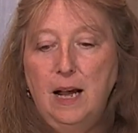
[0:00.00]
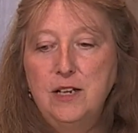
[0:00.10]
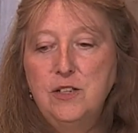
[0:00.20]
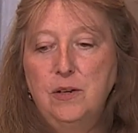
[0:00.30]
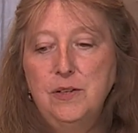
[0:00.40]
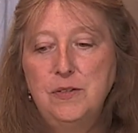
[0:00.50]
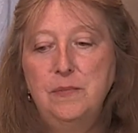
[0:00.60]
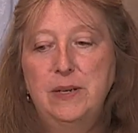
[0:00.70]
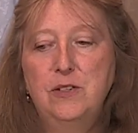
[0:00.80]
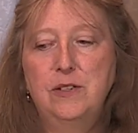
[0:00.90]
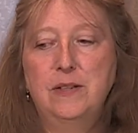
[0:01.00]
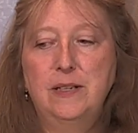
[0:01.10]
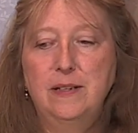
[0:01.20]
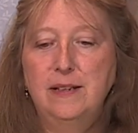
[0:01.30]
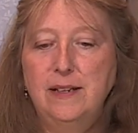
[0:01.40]
I should also mention
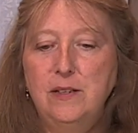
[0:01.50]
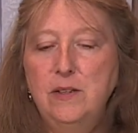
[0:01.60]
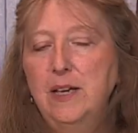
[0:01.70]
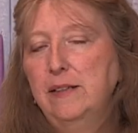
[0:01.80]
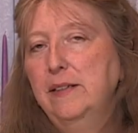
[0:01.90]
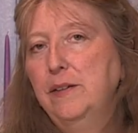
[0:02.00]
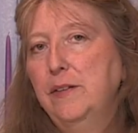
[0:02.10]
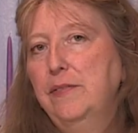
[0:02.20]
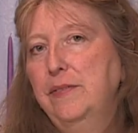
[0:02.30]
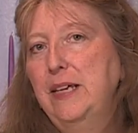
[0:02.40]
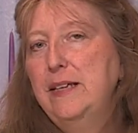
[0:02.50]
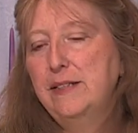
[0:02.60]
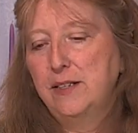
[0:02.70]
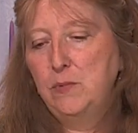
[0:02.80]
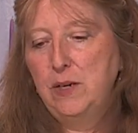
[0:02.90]
that you get little
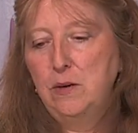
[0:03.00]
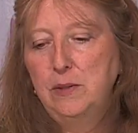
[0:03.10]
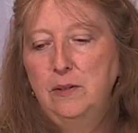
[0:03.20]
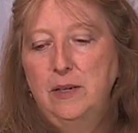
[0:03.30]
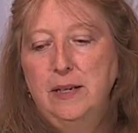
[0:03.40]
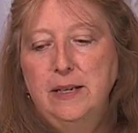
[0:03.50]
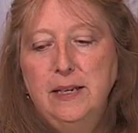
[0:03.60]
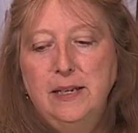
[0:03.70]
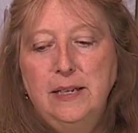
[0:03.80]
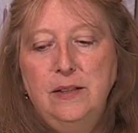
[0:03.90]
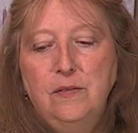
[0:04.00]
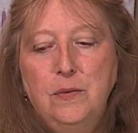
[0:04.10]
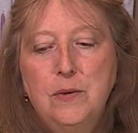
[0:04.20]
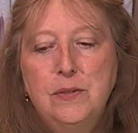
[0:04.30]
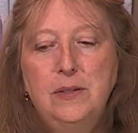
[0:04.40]
things as we go along. In the
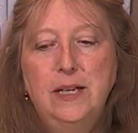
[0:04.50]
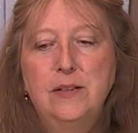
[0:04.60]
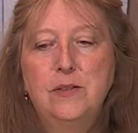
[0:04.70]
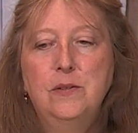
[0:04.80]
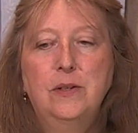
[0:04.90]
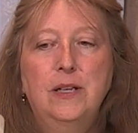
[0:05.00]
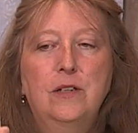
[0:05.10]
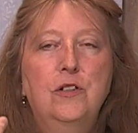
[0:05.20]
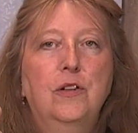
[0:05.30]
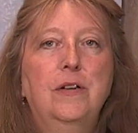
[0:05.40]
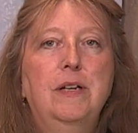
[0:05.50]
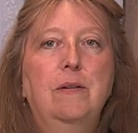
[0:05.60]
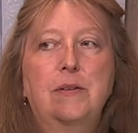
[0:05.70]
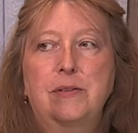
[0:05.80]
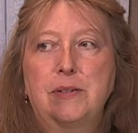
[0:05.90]
first class, you'll get a journey
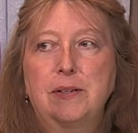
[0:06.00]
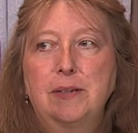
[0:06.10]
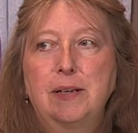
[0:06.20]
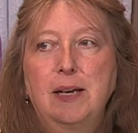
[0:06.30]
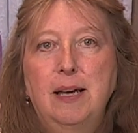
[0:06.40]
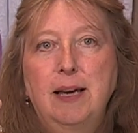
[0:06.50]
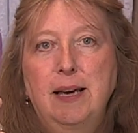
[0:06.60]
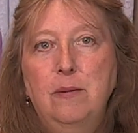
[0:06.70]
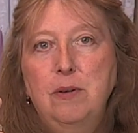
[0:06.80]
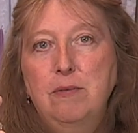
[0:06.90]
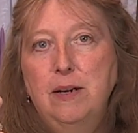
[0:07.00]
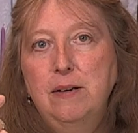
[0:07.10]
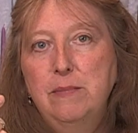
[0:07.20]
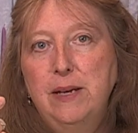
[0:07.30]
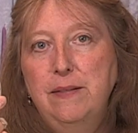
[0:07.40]
crystal. And we
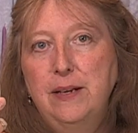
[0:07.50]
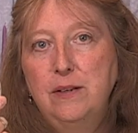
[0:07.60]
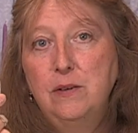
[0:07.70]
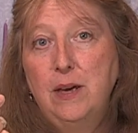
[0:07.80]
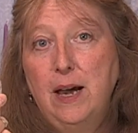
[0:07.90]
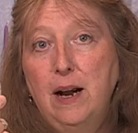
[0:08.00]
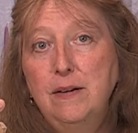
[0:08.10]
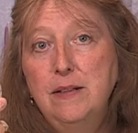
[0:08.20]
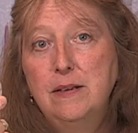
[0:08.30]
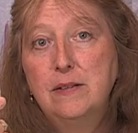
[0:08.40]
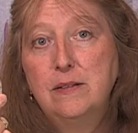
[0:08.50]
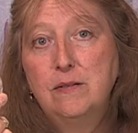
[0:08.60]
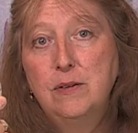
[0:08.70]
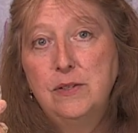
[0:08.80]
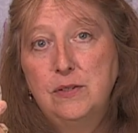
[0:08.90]
recommend that you carry this
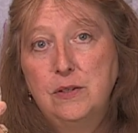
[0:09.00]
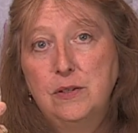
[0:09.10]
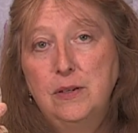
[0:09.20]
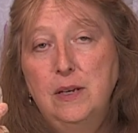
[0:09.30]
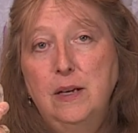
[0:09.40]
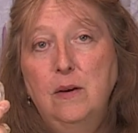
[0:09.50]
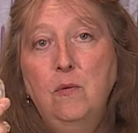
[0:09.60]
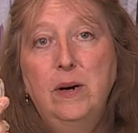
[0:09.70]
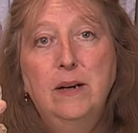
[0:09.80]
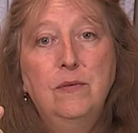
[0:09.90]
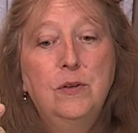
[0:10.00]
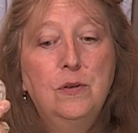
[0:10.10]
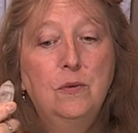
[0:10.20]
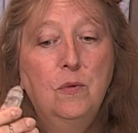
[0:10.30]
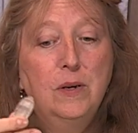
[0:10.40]
crystal whenever
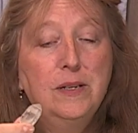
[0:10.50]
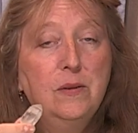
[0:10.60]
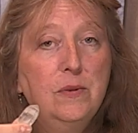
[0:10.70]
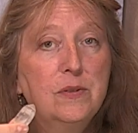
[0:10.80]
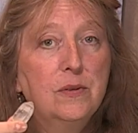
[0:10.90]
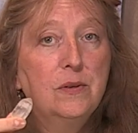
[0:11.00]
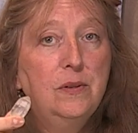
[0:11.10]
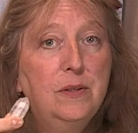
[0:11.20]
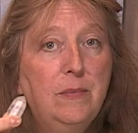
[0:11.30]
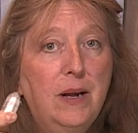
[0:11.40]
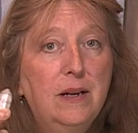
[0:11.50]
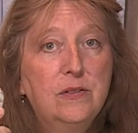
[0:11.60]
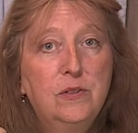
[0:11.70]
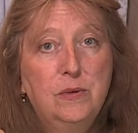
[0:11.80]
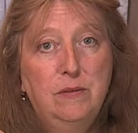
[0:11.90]
you're working with Circle in a
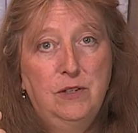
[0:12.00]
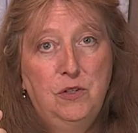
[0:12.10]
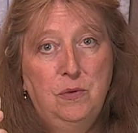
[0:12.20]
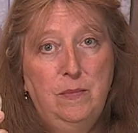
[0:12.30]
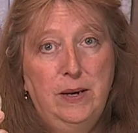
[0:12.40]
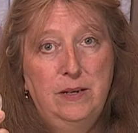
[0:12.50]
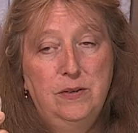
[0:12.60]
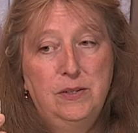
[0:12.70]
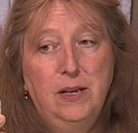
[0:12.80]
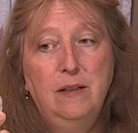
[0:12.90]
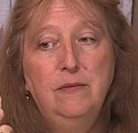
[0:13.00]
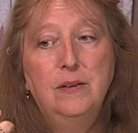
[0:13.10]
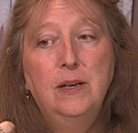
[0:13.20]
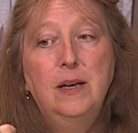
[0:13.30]
Box, doing ritual by yourself,